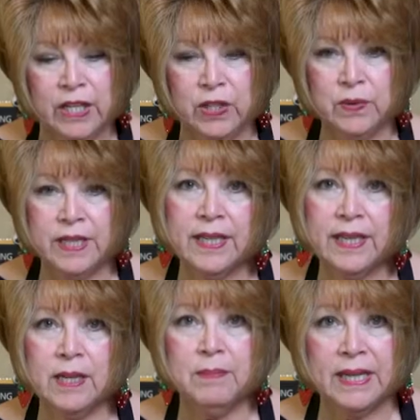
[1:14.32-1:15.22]
You can
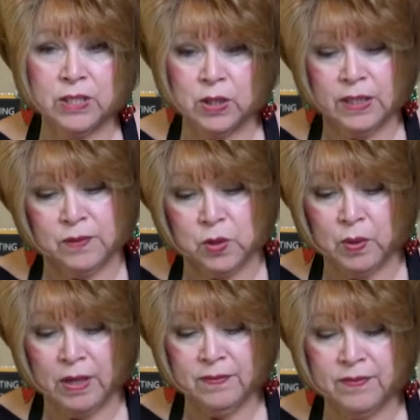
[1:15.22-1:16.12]
get a bundle of
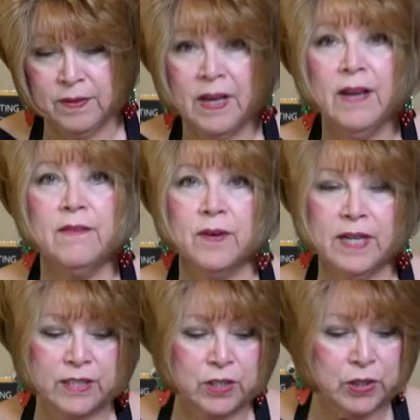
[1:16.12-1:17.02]
twelve of them
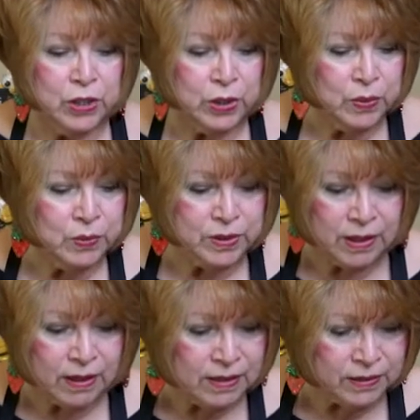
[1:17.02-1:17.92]
for under two
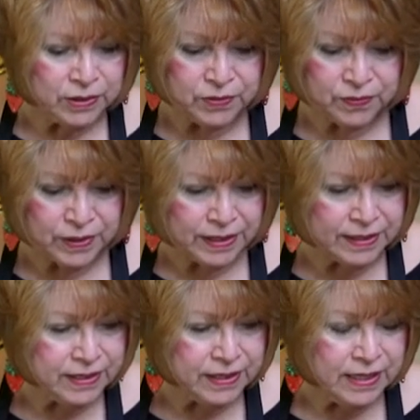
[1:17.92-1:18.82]
dollars,
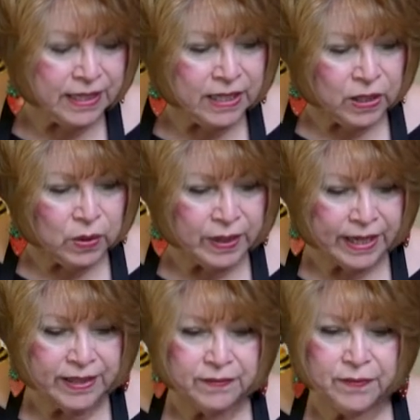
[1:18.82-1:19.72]
friends.
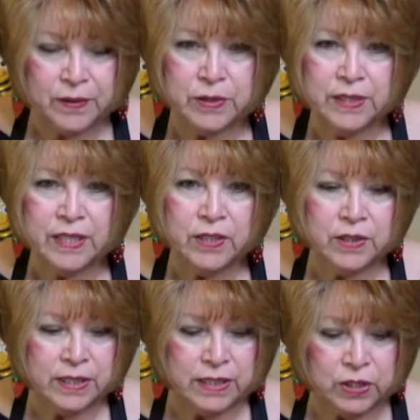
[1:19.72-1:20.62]
Okay, the first thing
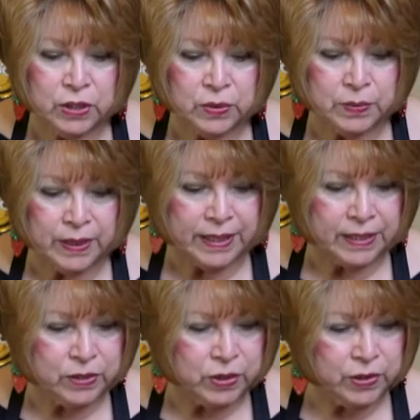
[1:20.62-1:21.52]
you're gonna do
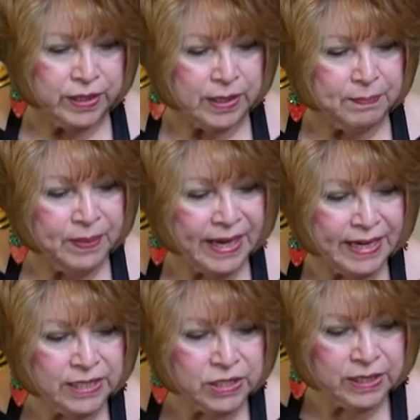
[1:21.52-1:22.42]
is you're gonna
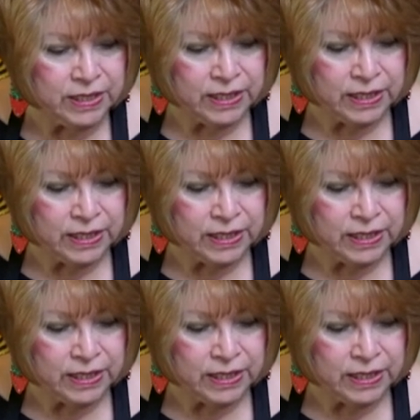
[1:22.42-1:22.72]
paint